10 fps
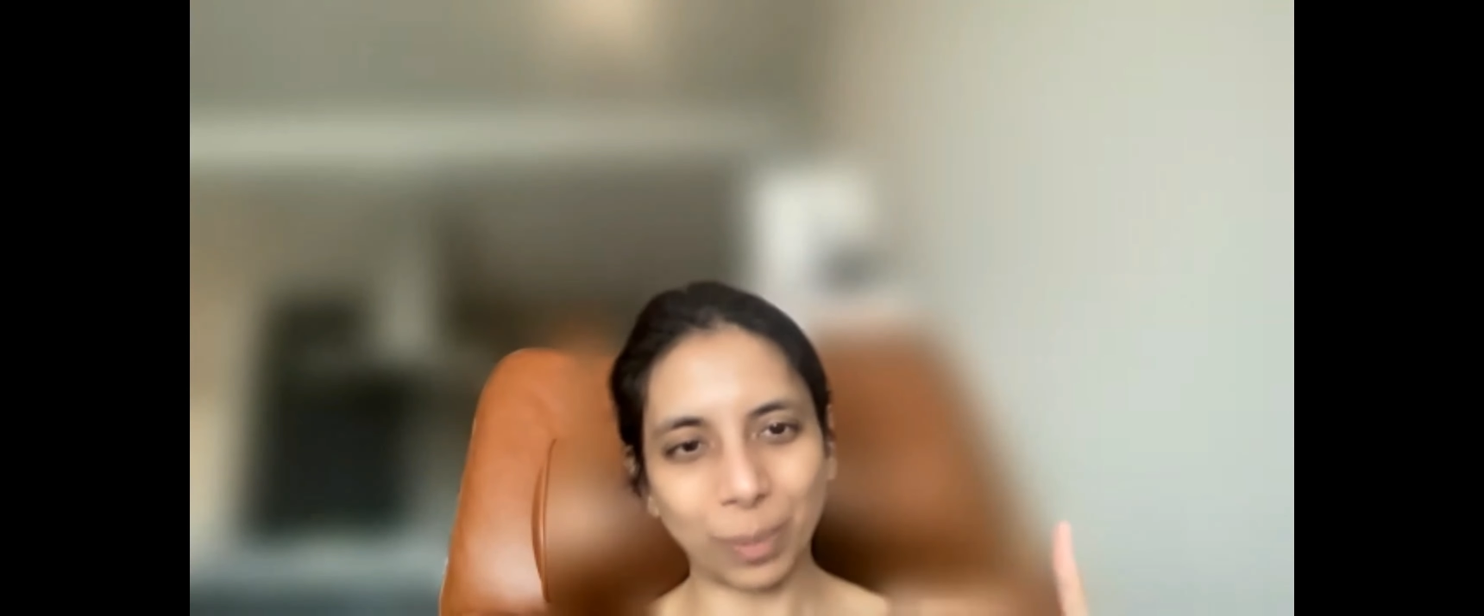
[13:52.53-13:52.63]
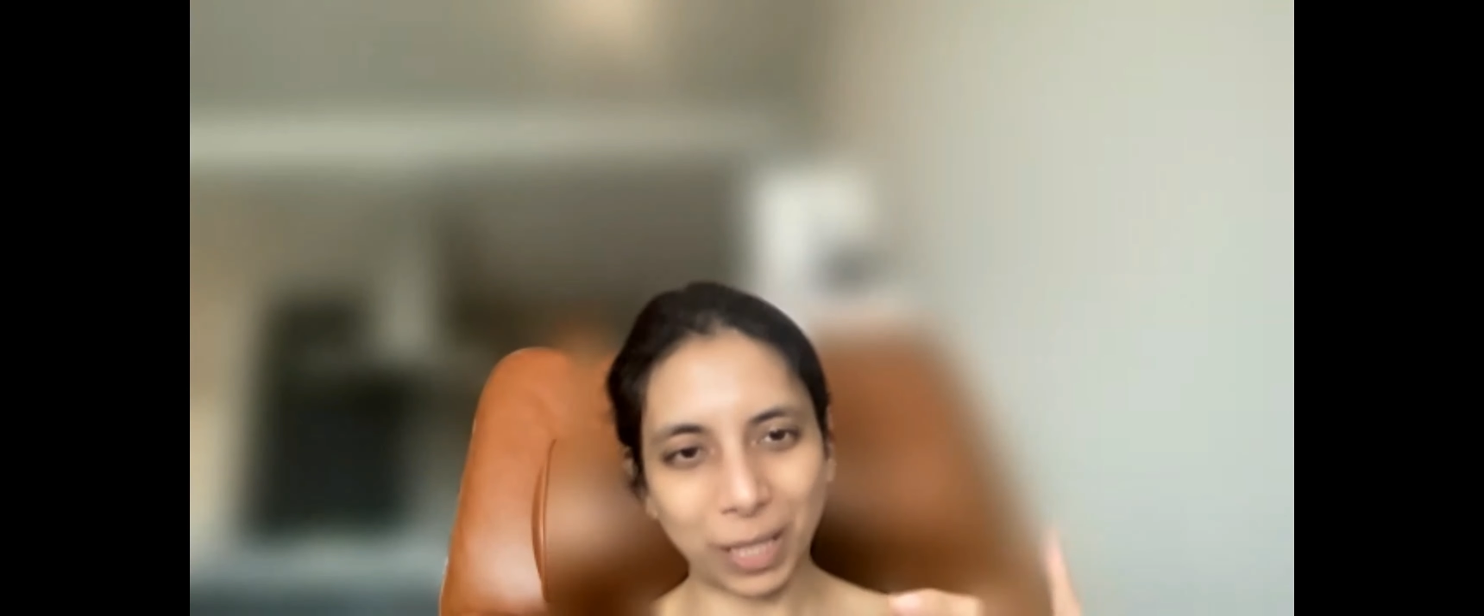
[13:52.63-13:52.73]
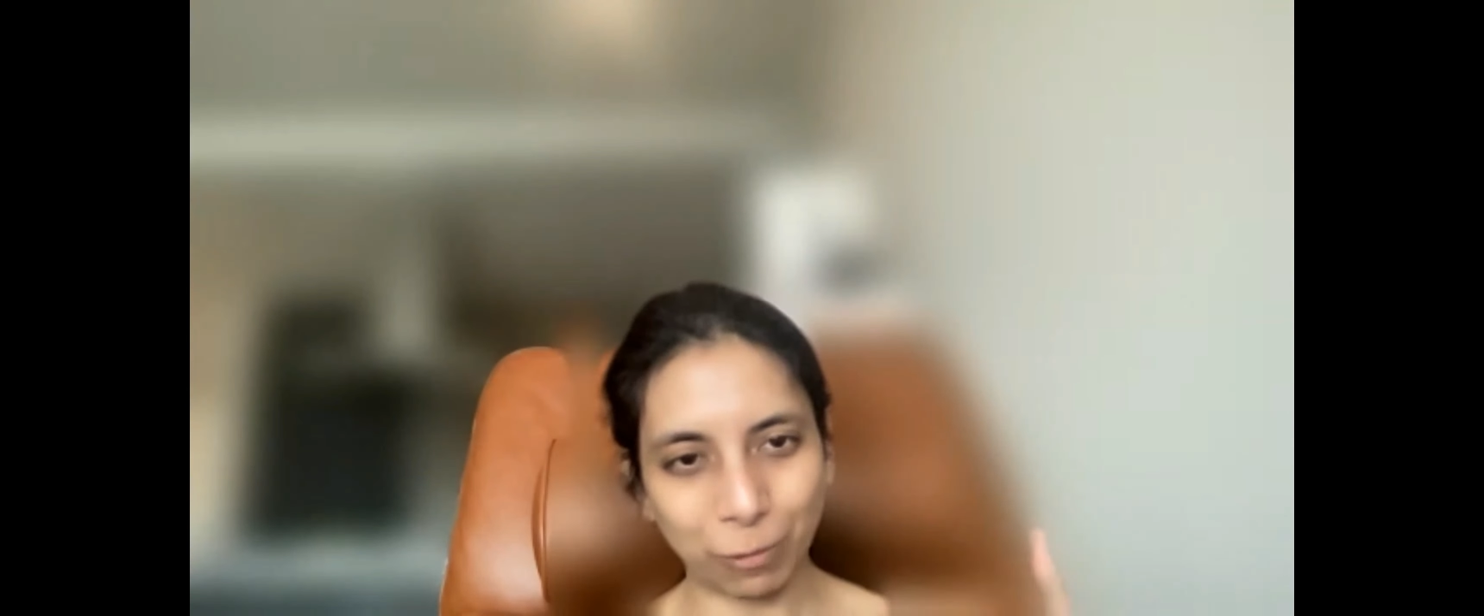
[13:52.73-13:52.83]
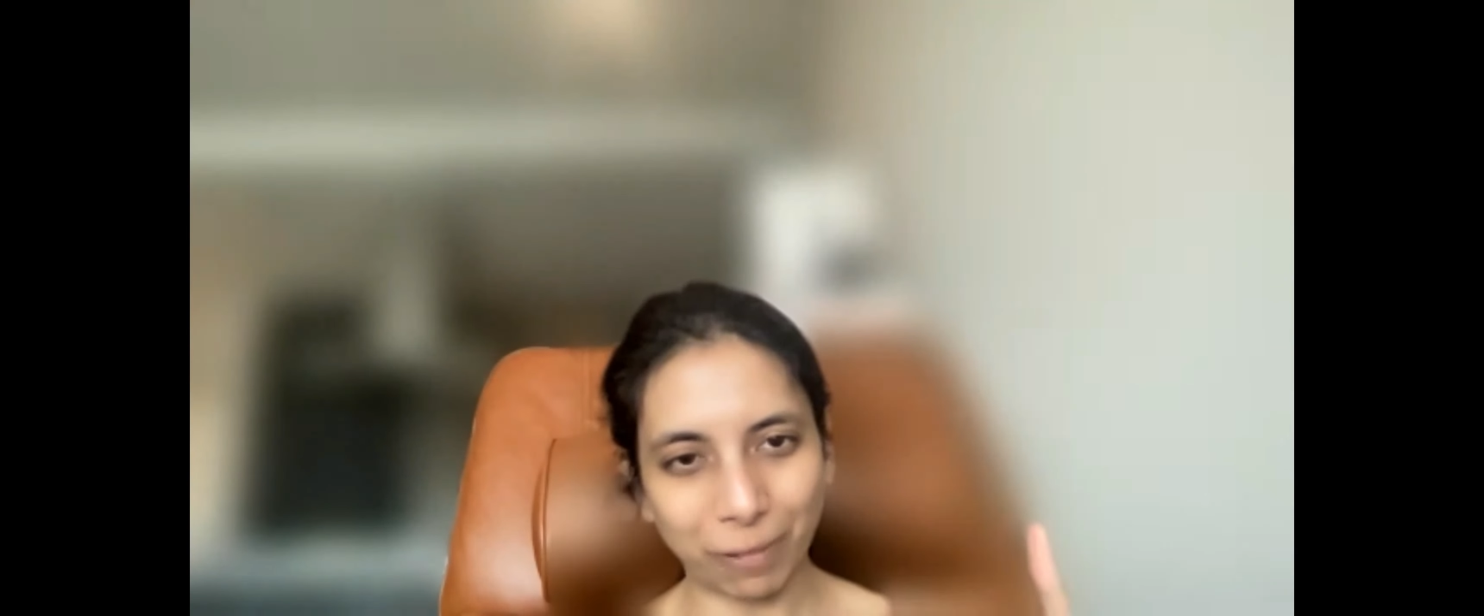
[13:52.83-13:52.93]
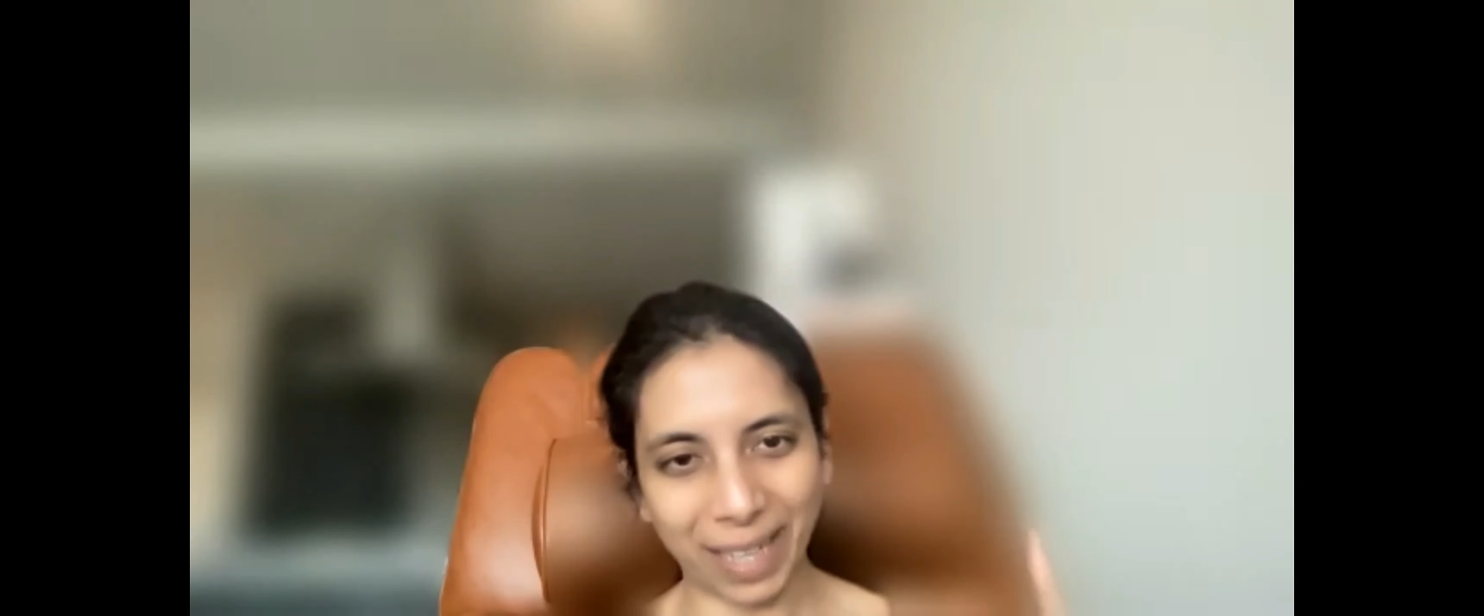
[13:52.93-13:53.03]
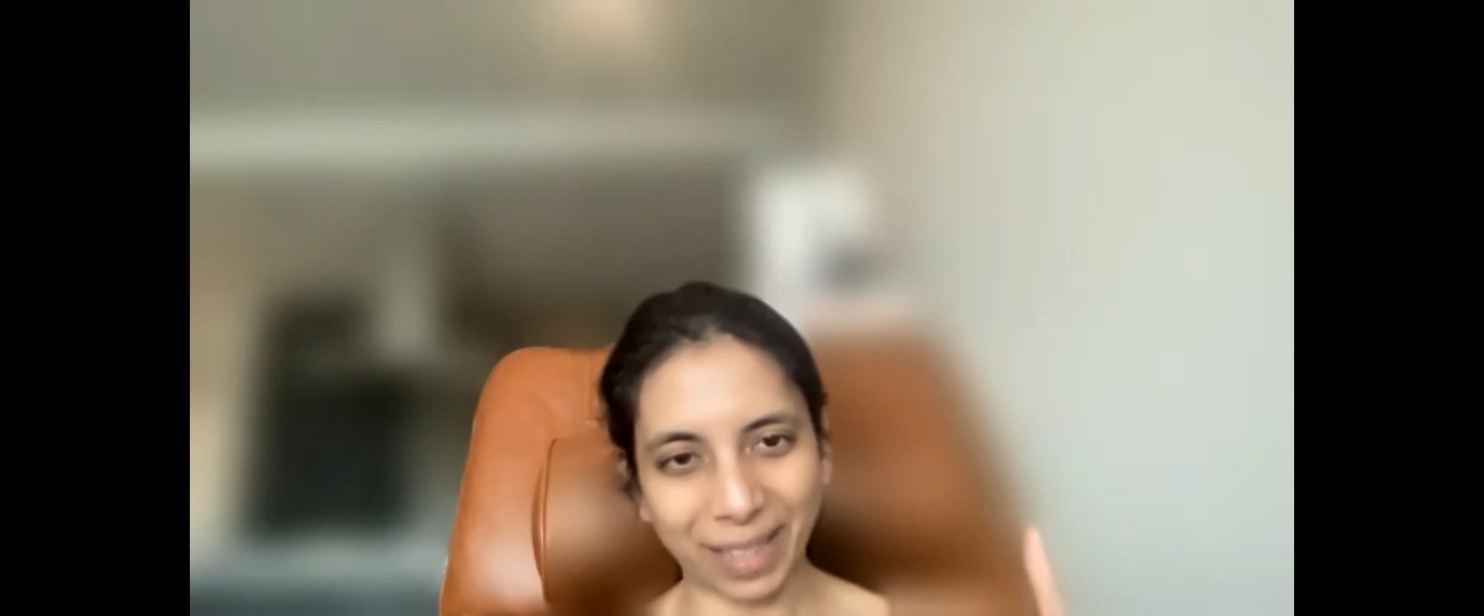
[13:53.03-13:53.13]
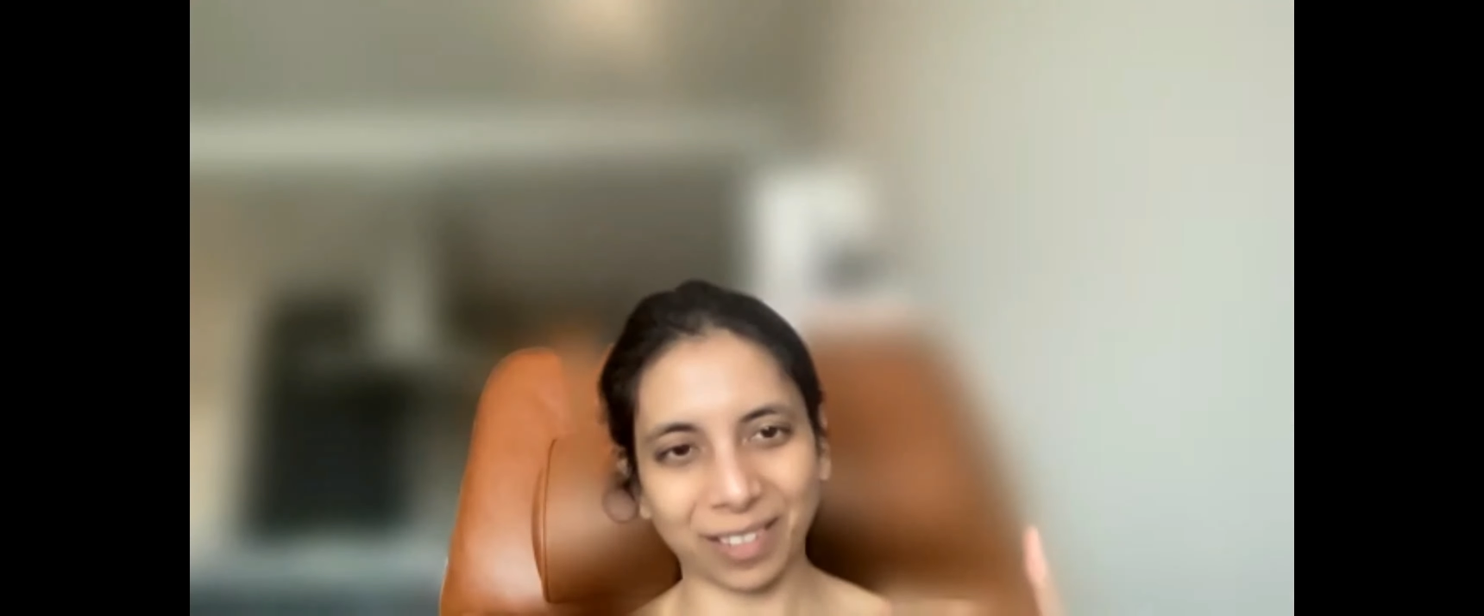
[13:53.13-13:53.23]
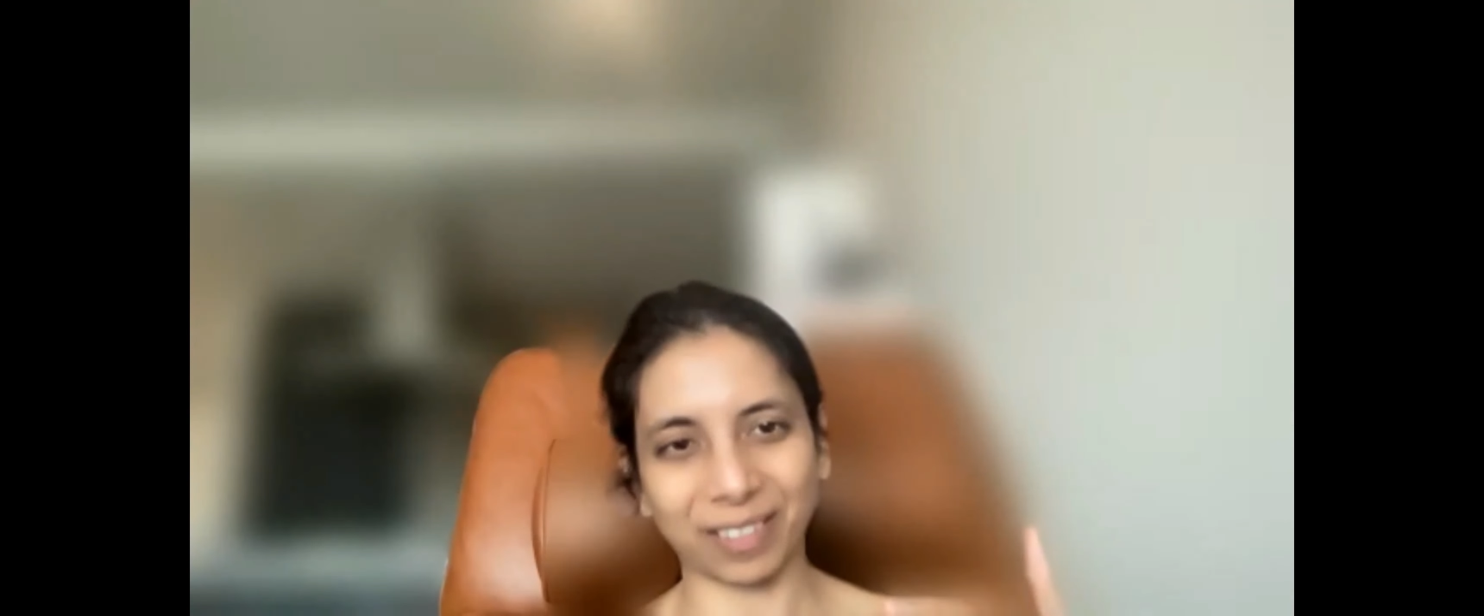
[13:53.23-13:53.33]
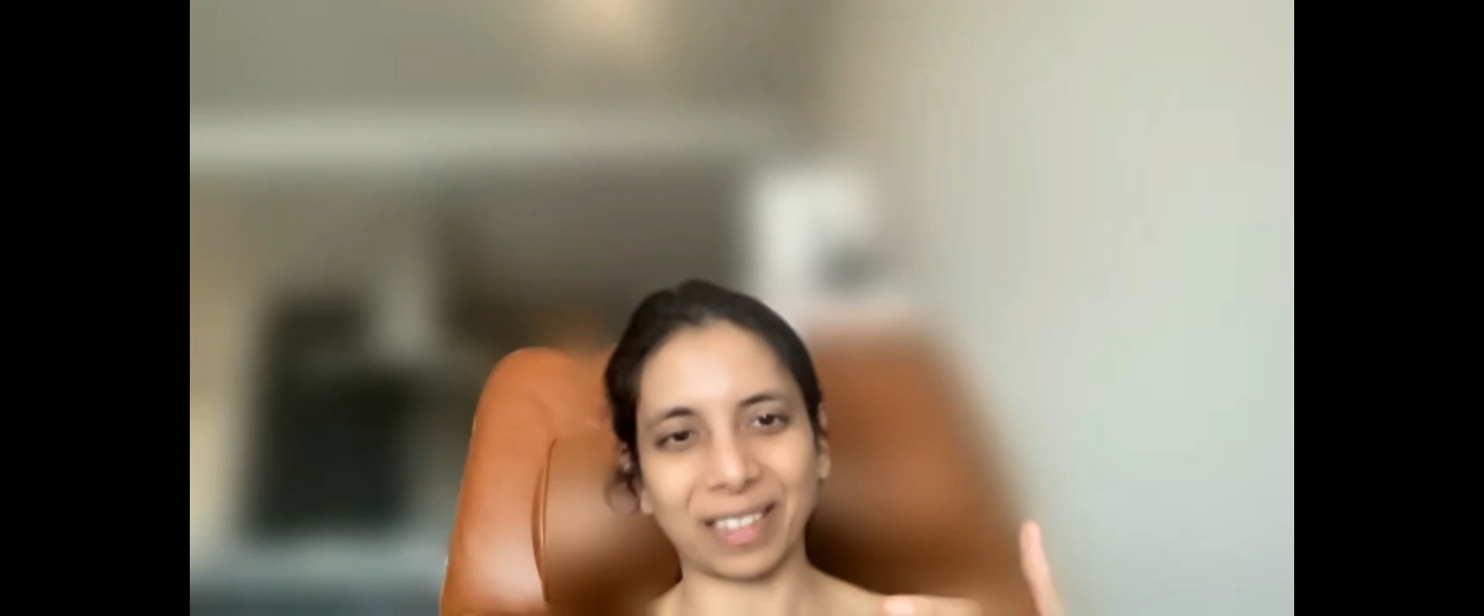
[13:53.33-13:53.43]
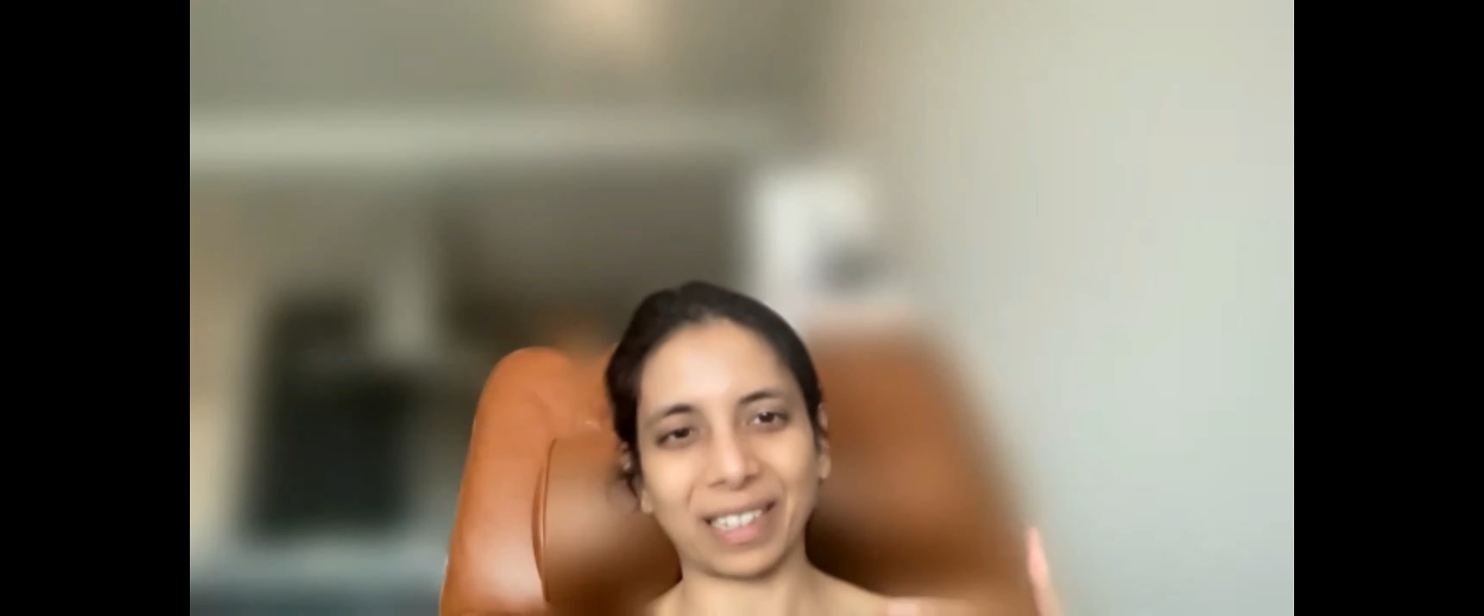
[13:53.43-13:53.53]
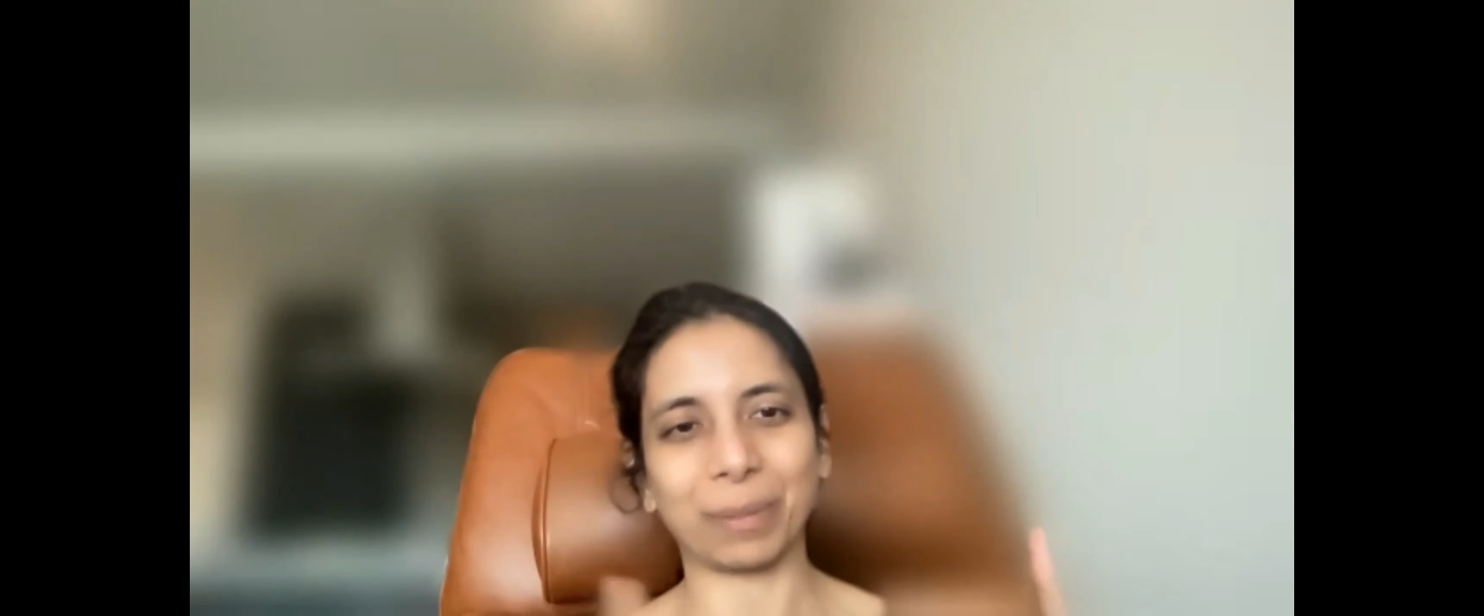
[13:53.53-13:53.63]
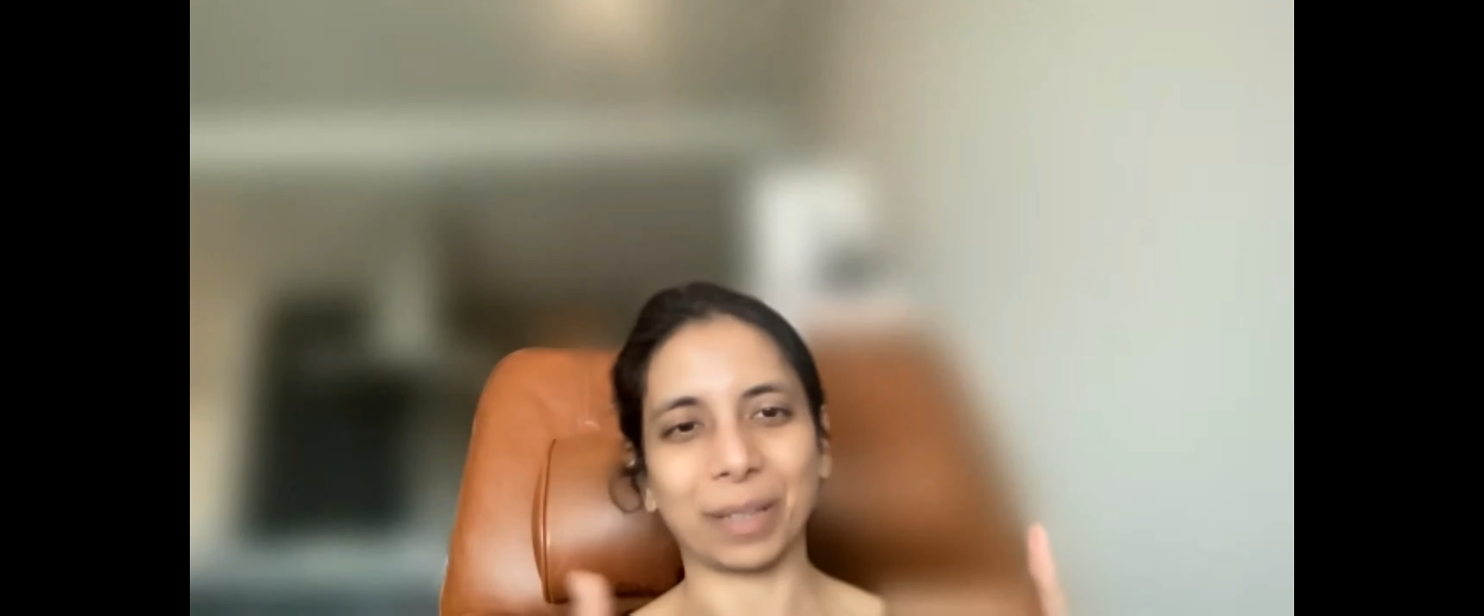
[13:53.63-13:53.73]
much faster, right?